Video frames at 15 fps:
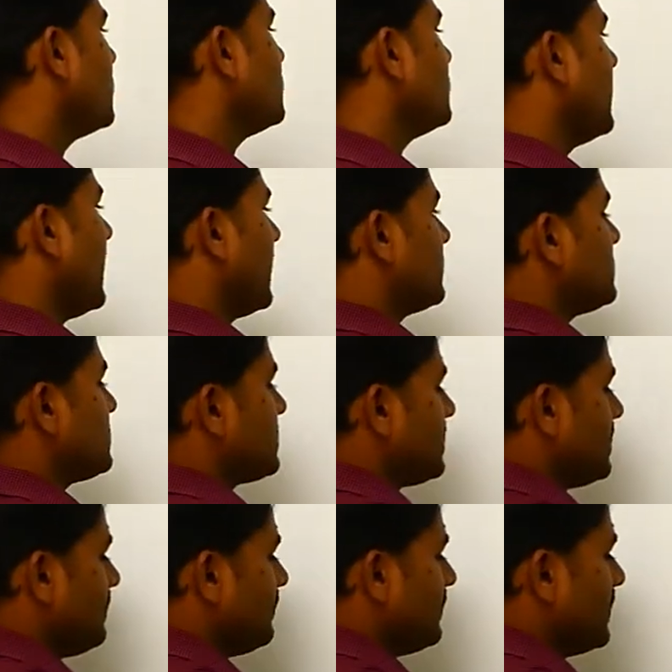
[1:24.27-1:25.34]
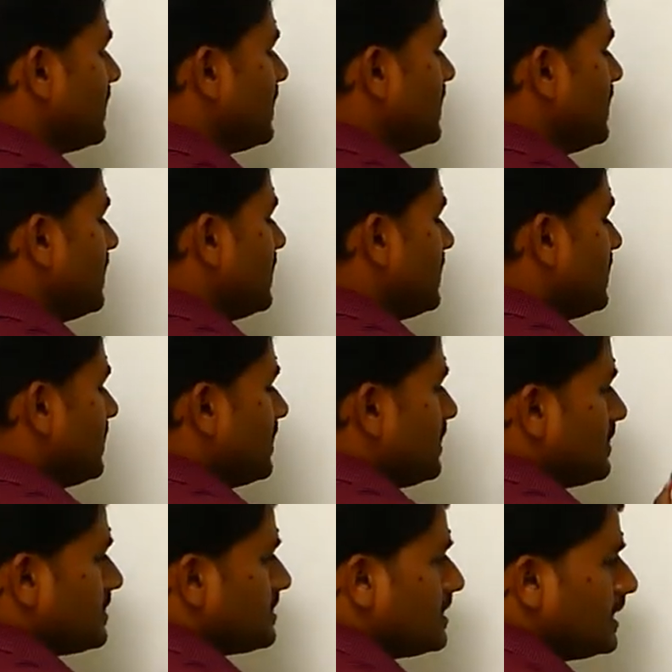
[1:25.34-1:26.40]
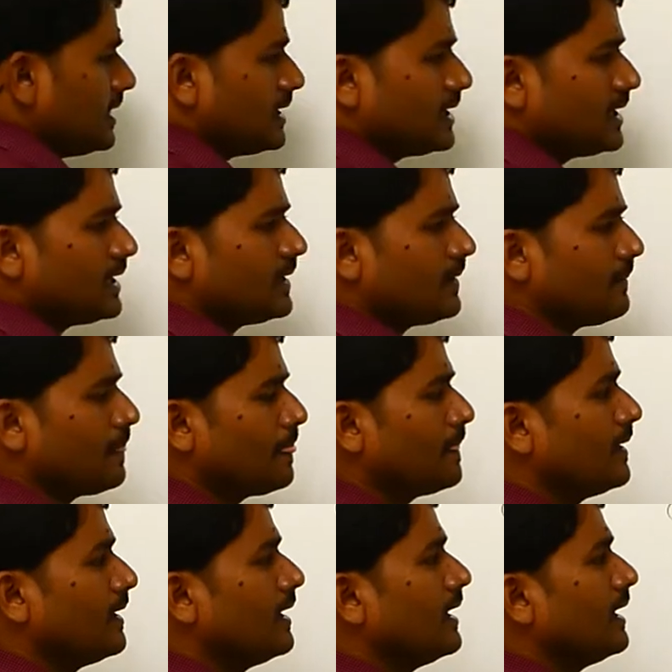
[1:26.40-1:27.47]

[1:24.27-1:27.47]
next, see here.